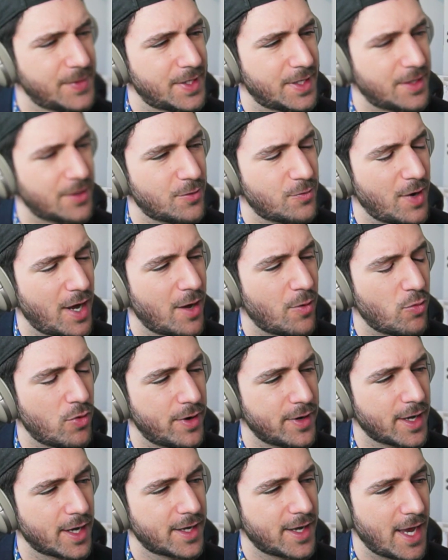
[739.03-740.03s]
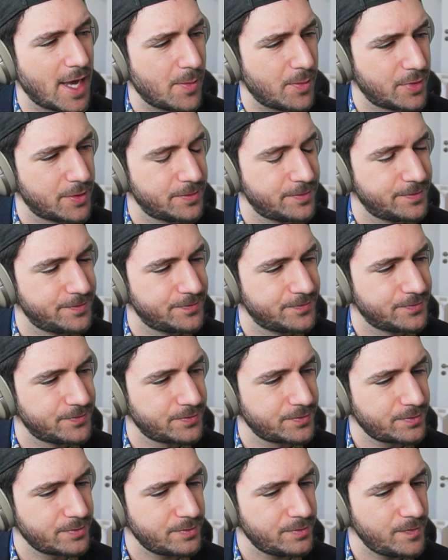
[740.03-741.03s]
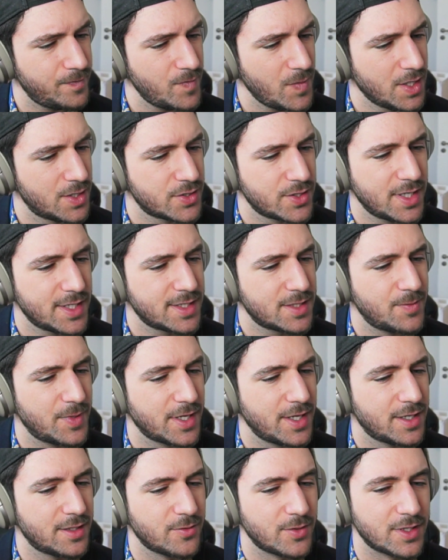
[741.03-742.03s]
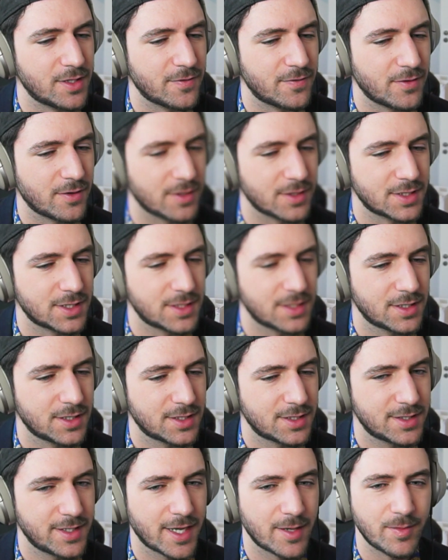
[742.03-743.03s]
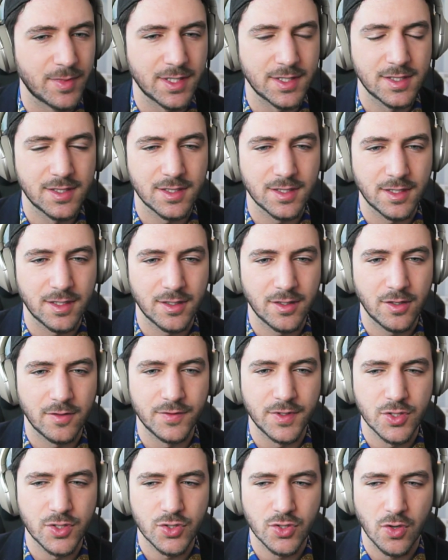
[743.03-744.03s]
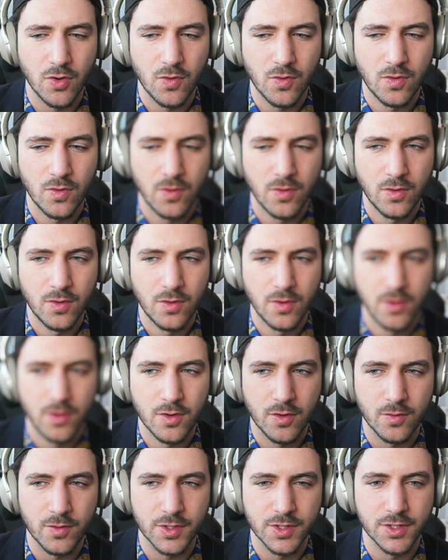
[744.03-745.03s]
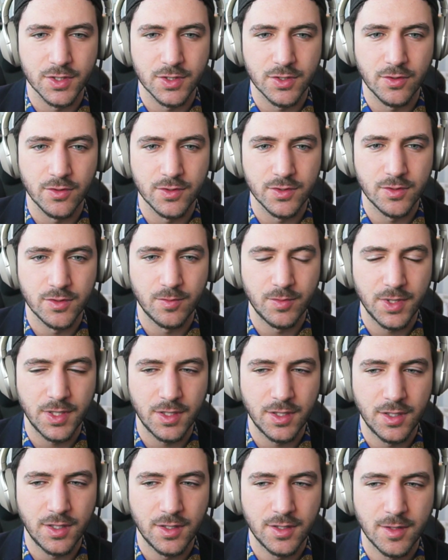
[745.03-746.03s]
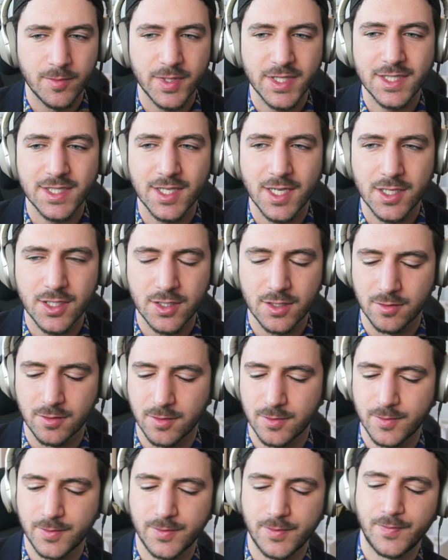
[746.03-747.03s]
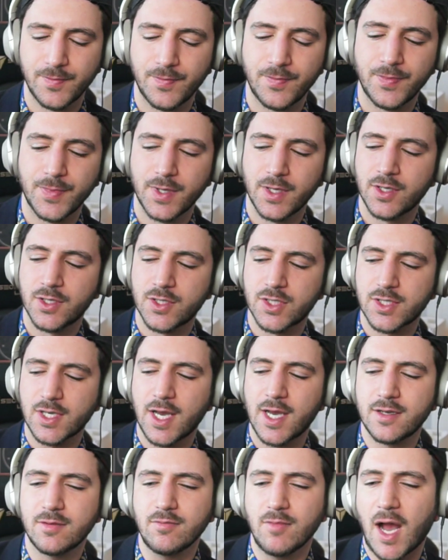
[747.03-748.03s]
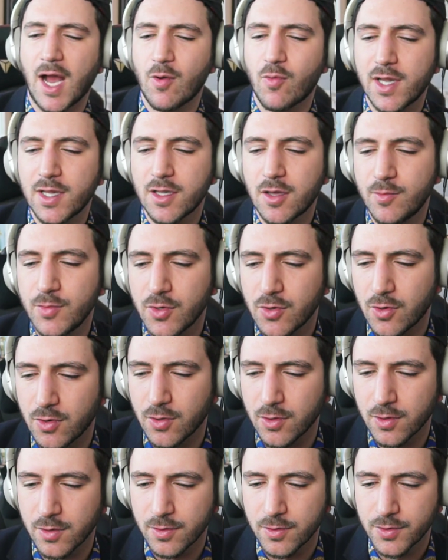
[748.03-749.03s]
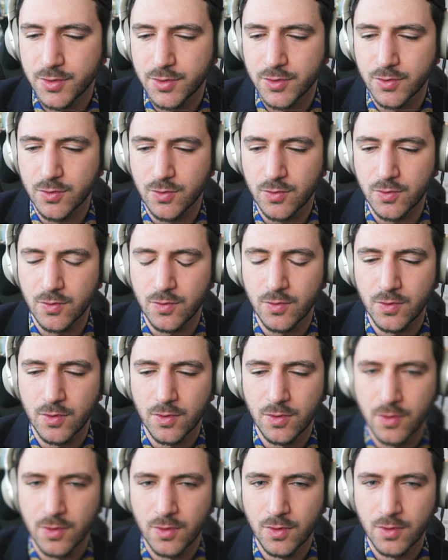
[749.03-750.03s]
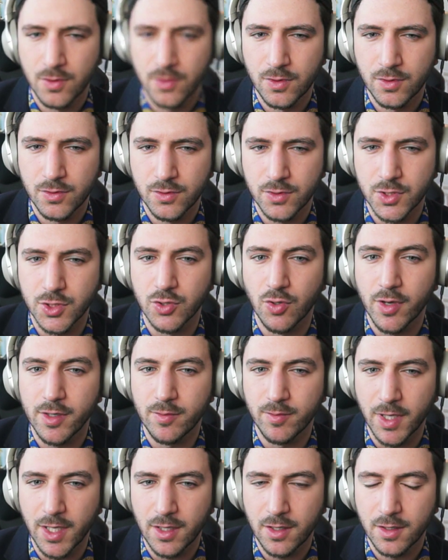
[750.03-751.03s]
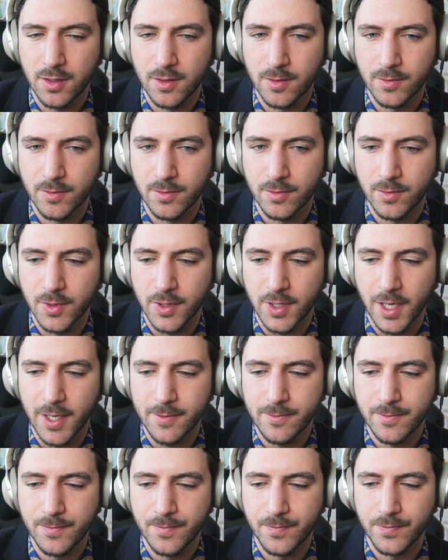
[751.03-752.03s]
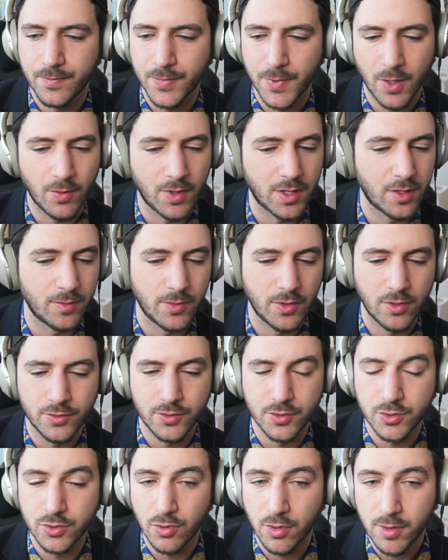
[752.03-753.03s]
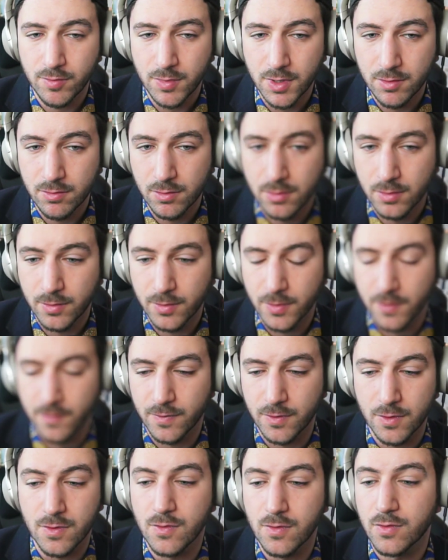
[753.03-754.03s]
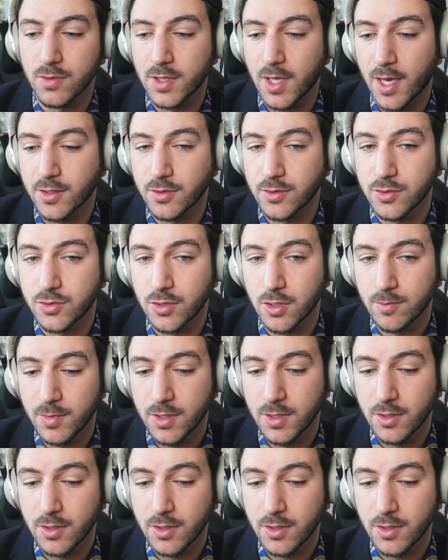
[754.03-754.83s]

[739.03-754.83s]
why I'm wearing a cap. So let's begin with the first segment of the show, which is going to be the meditation. So I welcome you all to join me, okay? I welcome you all to join me. If you would like to join me, go